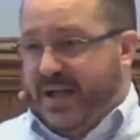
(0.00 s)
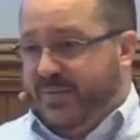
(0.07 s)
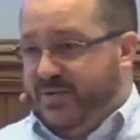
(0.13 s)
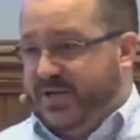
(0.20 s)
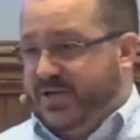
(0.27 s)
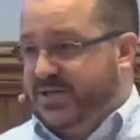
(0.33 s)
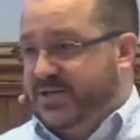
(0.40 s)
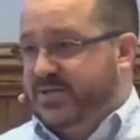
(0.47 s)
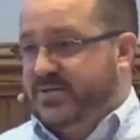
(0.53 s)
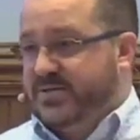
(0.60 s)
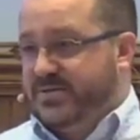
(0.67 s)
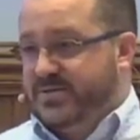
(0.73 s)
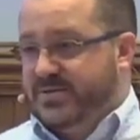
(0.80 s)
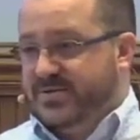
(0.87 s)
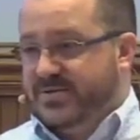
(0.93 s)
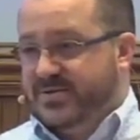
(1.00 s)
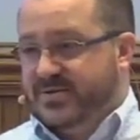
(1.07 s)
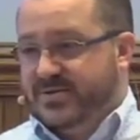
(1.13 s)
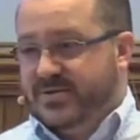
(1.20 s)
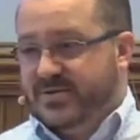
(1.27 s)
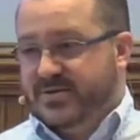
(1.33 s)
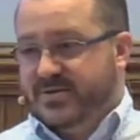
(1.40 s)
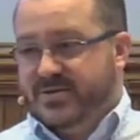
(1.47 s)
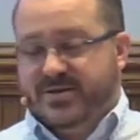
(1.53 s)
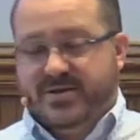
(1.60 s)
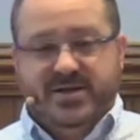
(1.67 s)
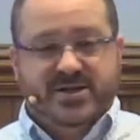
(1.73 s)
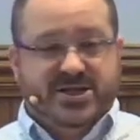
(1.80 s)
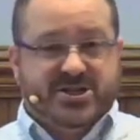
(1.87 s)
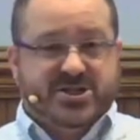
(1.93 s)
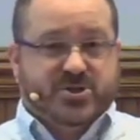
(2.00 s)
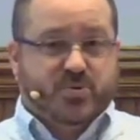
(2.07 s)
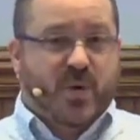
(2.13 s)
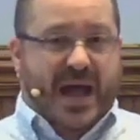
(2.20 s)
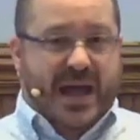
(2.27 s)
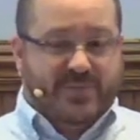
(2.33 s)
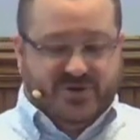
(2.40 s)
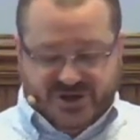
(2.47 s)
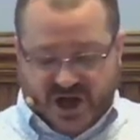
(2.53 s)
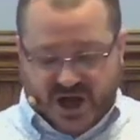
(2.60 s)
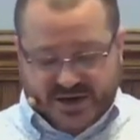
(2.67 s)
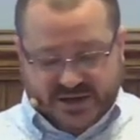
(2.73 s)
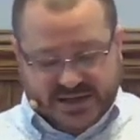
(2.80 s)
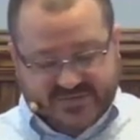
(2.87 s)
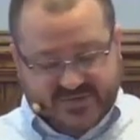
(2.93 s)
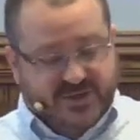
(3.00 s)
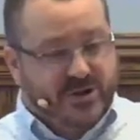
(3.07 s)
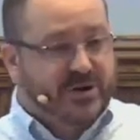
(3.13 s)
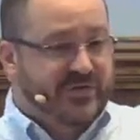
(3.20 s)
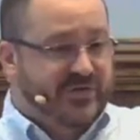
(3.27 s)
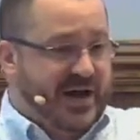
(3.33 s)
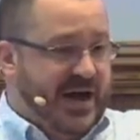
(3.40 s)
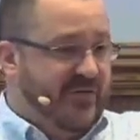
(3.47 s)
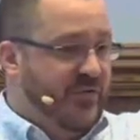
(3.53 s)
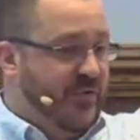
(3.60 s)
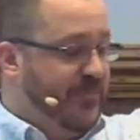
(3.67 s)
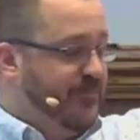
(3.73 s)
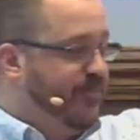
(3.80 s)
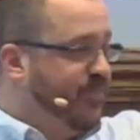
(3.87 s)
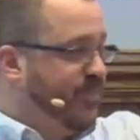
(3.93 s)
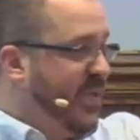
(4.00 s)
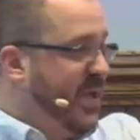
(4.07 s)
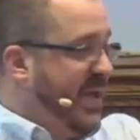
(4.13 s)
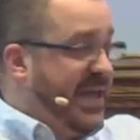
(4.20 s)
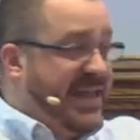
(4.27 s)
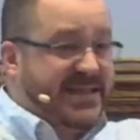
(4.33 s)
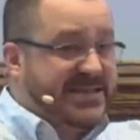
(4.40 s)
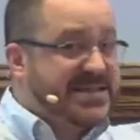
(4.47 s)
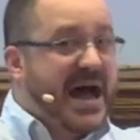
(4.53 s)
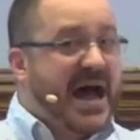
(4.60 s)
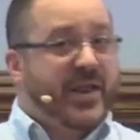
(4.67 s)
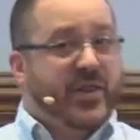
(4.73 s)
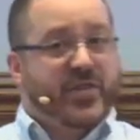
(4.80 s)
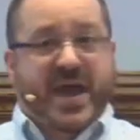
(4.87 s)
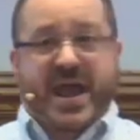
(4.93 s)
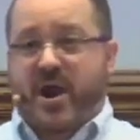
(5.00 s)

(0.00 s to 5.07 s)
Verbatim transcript: is? Jesus wept, John 11, 35. It is not there